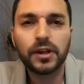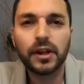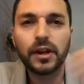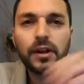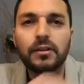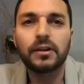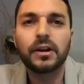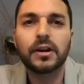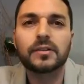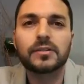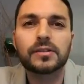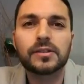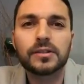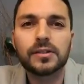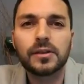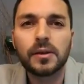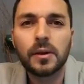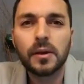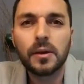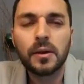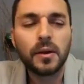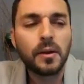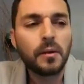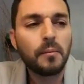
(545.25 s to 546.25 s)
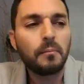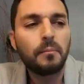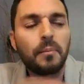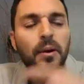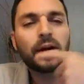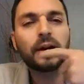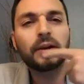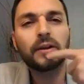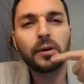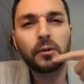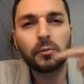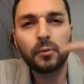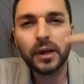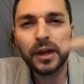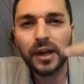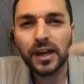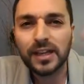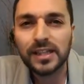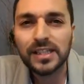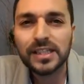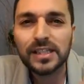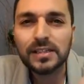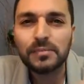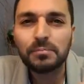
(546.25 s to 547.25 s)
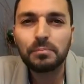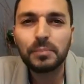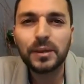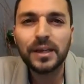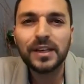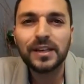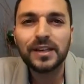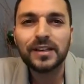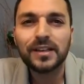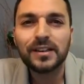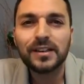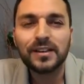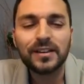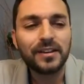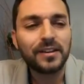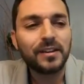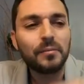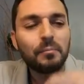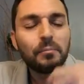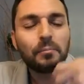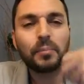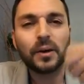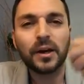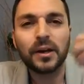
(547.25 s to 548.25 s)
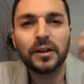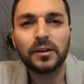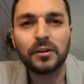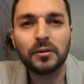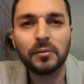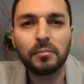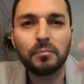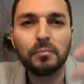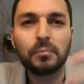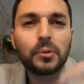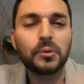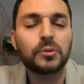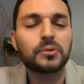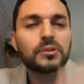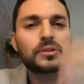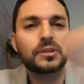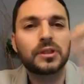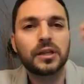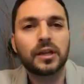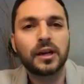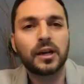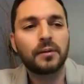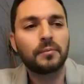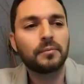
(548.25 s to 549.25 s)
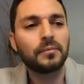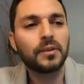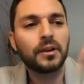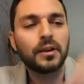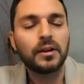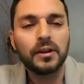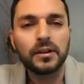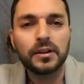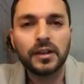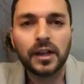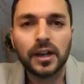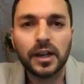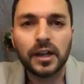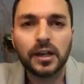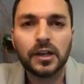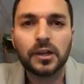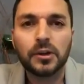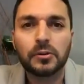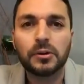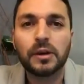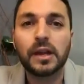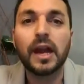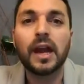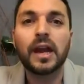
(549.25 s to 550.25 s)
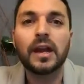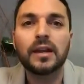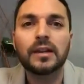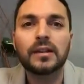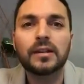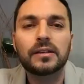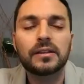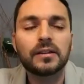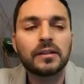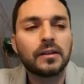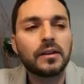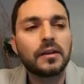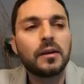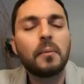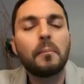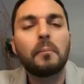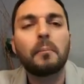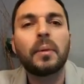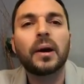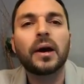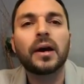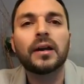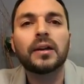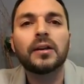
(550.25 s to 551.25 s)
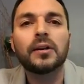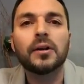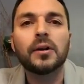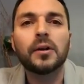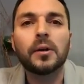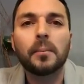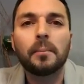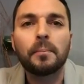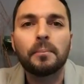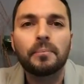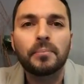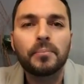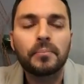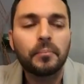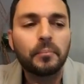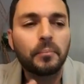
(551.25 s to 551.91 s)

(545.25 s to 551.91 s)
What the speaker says: areas, by the way I speak, by the books that I create, by the